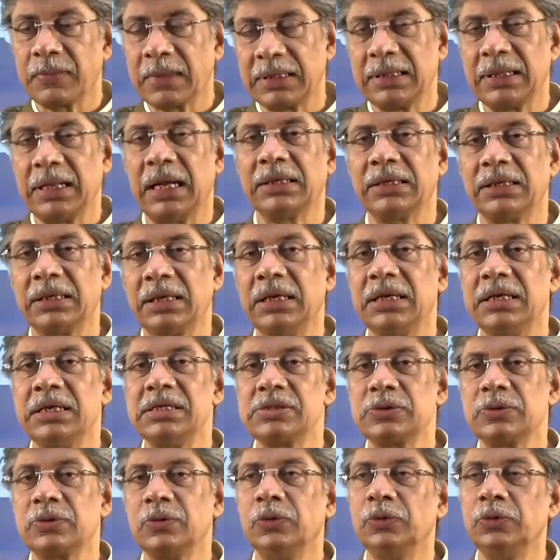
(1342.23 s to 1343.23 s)
that
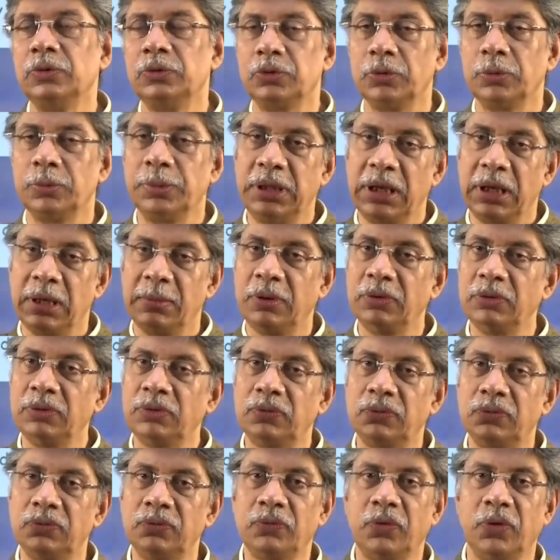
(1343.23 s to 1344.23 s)
is going to be
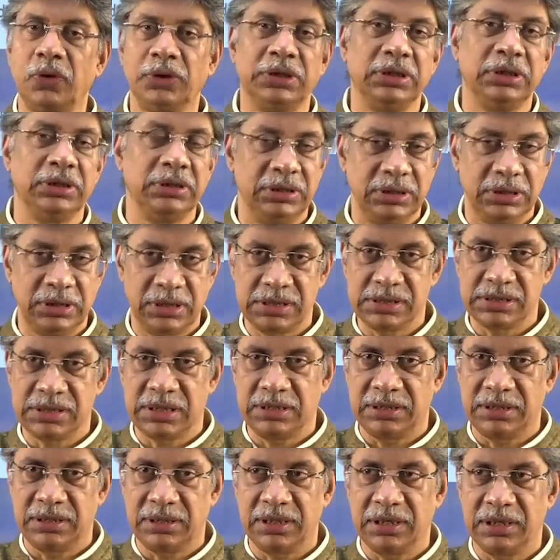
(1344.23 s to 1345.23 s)
about 14 degrees
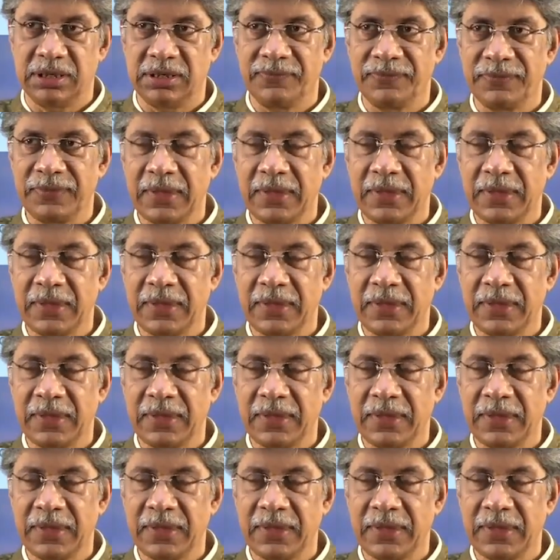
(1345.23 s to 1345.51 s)
centigrade.